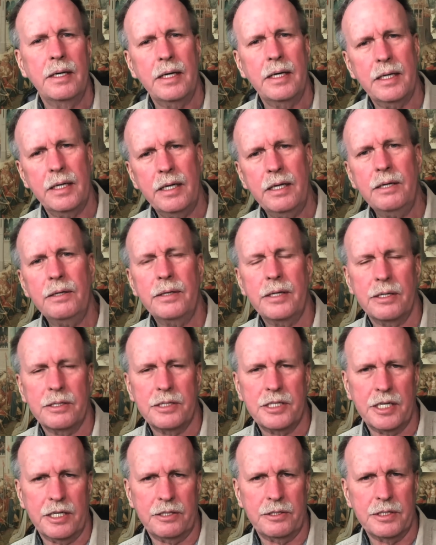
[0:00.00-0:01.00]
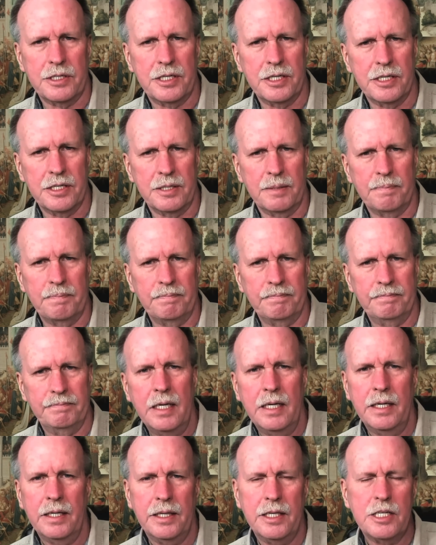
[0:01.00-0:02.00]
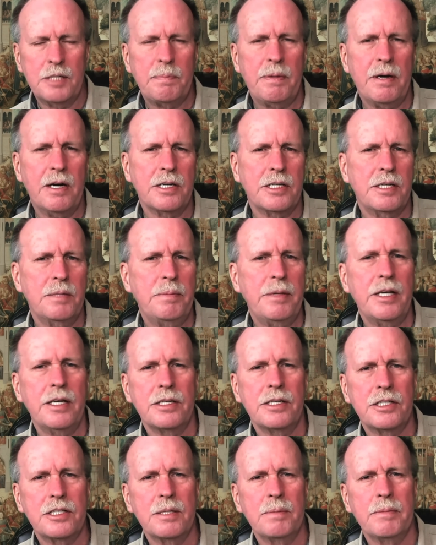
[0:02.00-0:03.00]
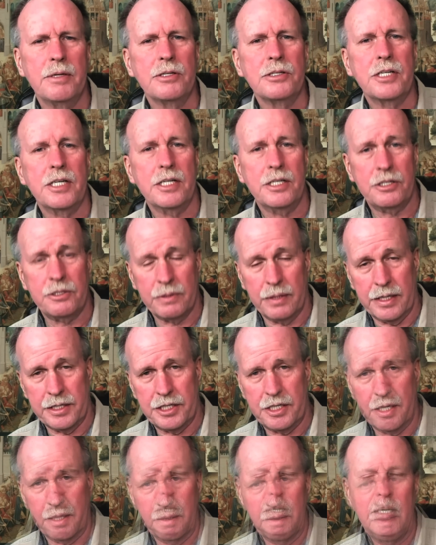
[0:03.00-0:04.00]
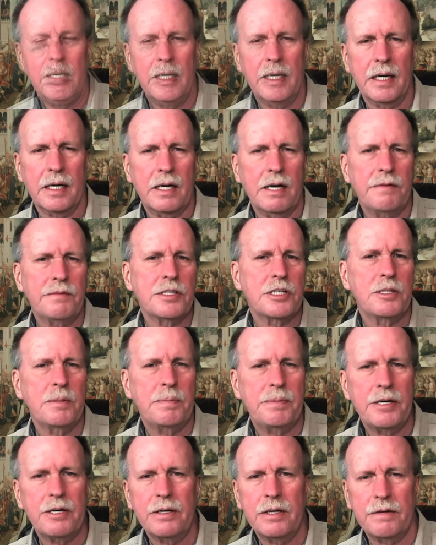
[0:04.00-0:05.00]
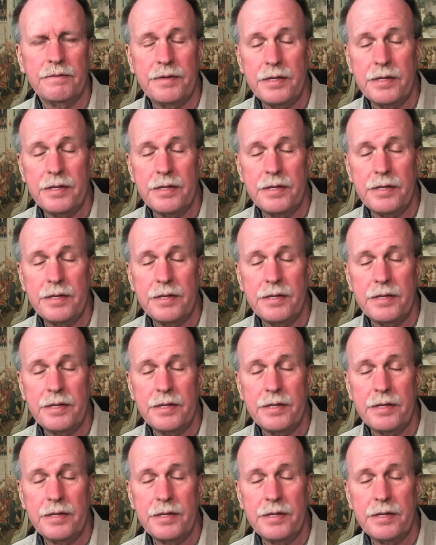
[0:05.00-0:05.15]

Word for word: and heliocentrism. This part to me is the most interesting, and it covers the period